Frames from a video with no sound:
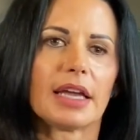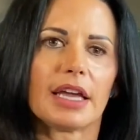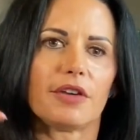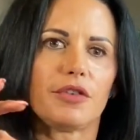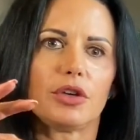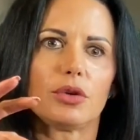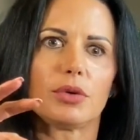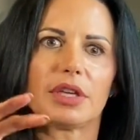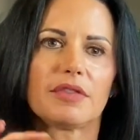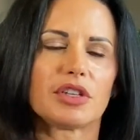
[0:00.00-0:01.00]
If you
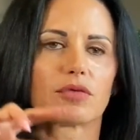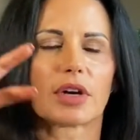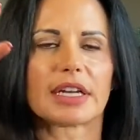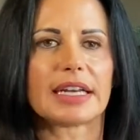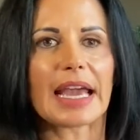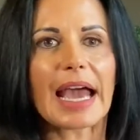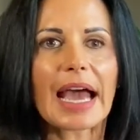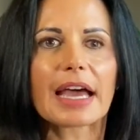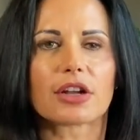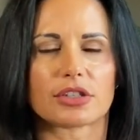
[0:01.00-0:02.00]
even run an
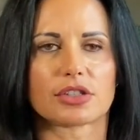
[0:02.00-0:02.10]
ad on